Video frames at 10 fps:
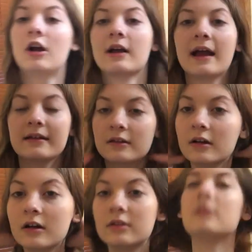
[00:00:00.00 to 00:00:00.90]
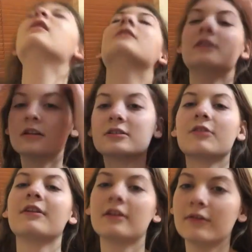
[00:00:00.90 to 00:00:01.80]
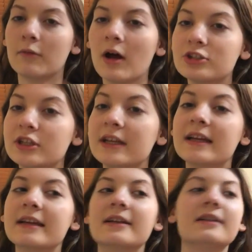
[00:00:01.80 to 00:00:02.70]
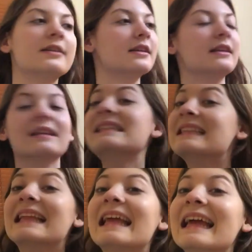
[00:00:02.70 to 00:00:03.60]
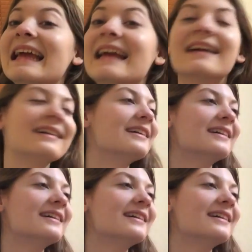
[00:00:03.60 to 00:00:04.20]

Okay. So thank you for watching and listening.